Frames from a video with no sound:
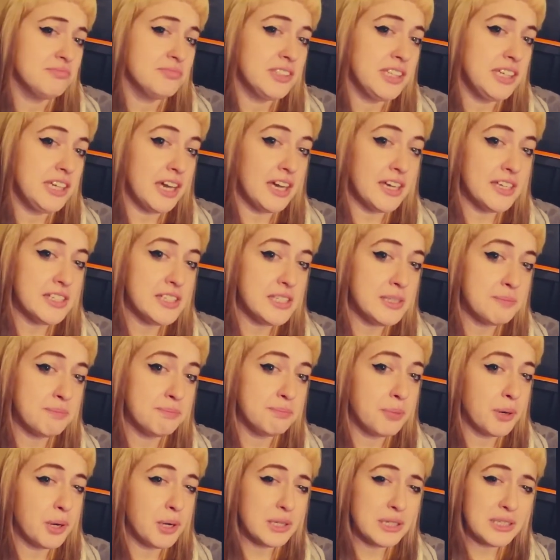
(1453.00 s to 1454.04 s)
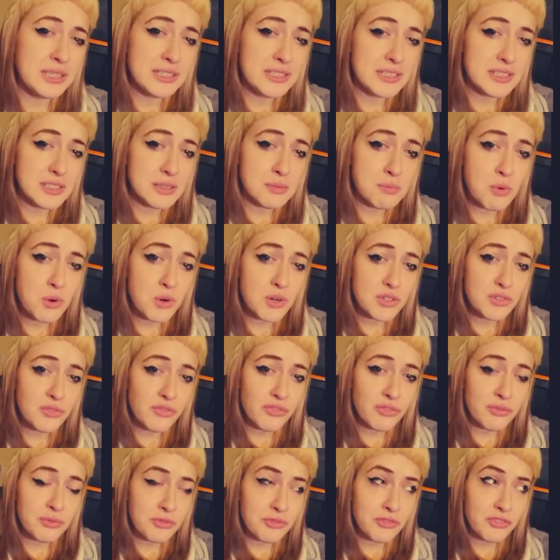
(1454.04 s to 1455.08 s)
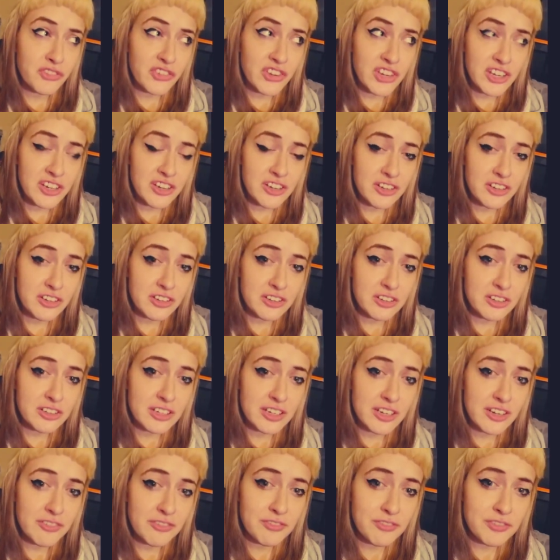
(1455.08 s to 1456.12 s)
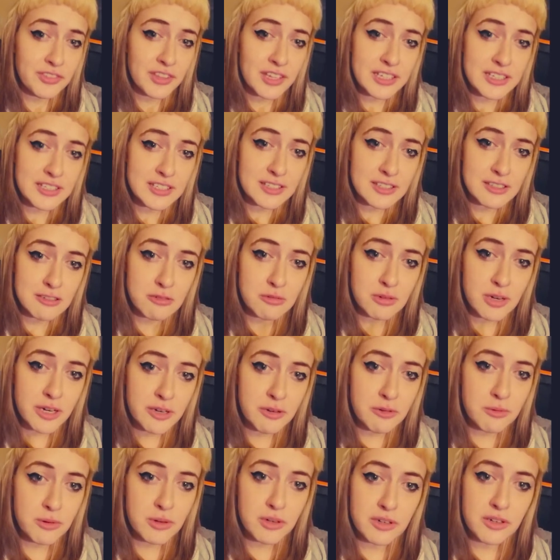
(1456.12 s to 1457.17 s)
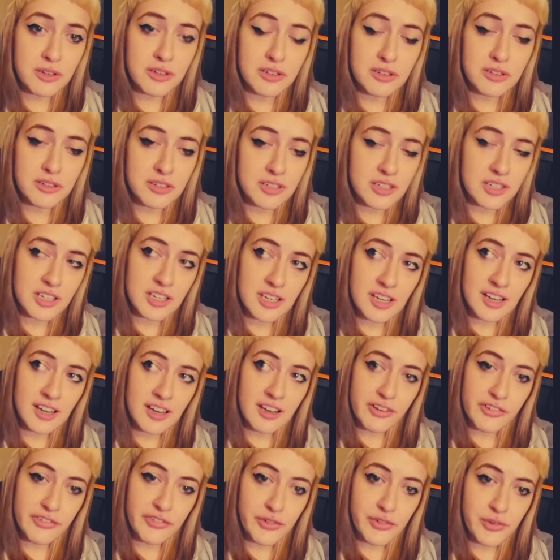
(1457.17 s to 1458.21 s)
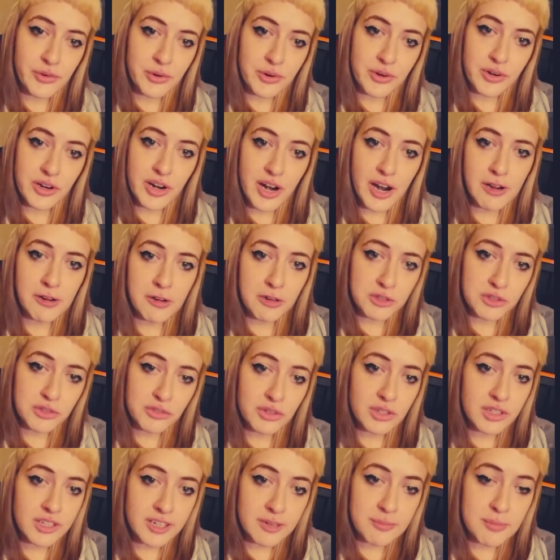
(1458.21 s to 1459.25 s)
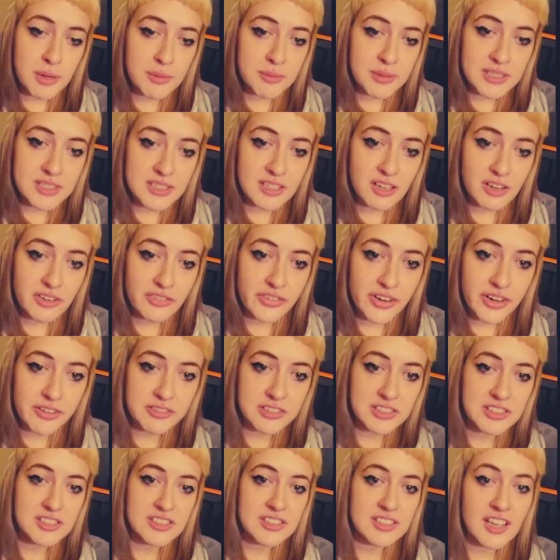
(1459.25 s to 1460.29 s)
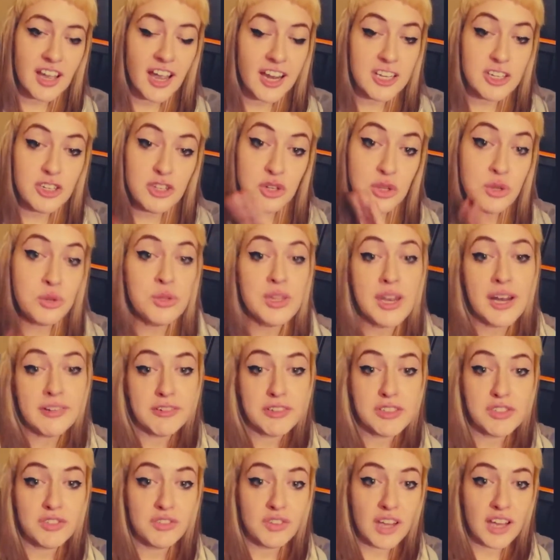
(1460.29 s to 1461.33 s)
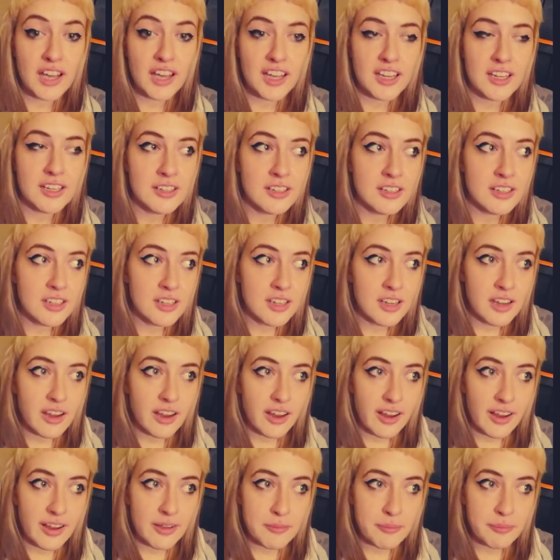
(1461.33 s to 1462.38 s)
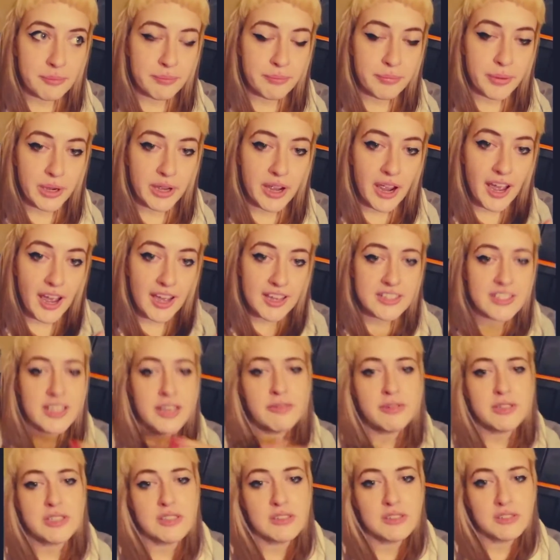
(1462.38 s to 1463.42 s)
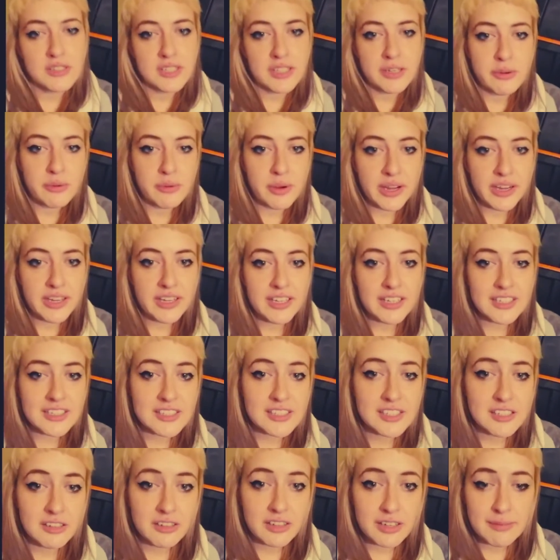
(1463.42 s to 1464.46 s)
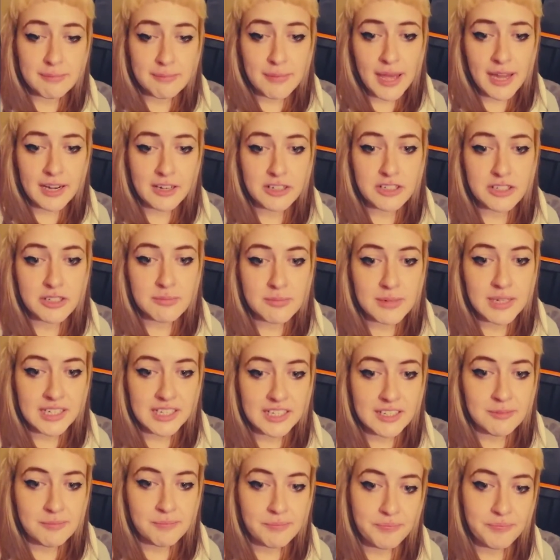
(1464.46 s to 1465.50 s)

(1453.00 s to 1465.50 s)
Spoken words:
guess, body dysmorphia, if that's the right word for how I was feeling about myself. I knew that I was fat, but as I was losing weight, it still didn't matter to me,